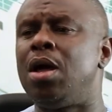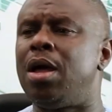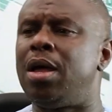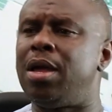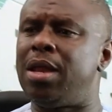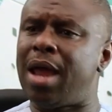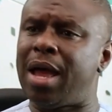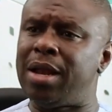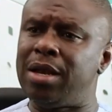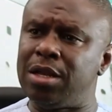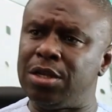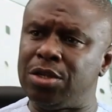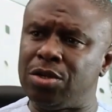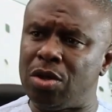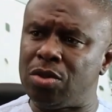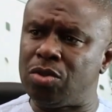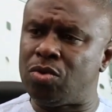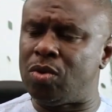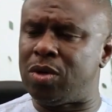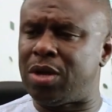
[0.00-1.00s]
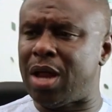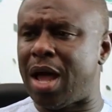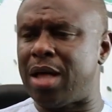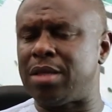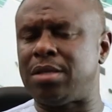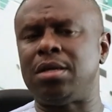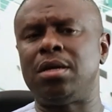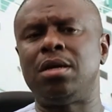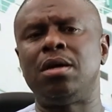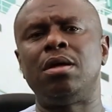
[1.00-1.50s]
In addition to
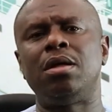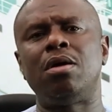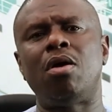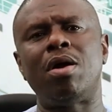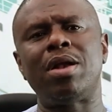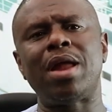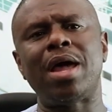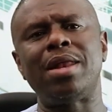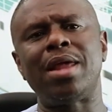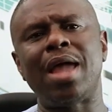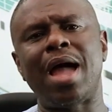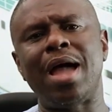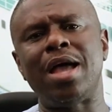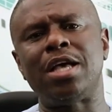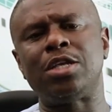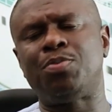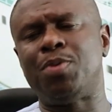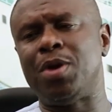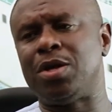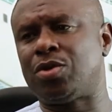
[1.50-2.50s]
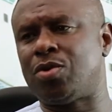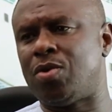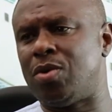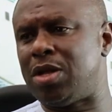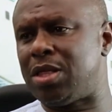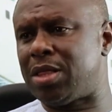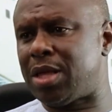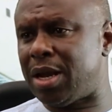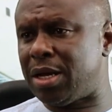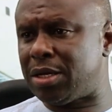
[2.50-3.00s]
that, under the ISPS code,
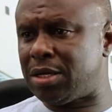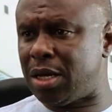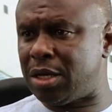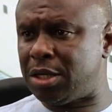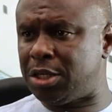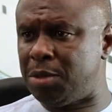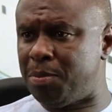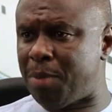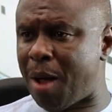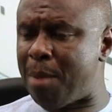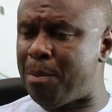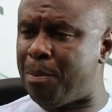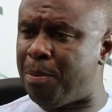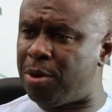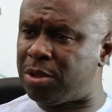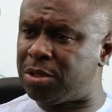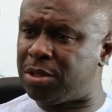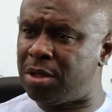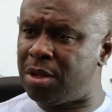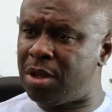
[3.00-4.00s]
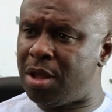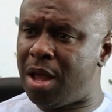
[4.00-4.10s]
International Ship and Port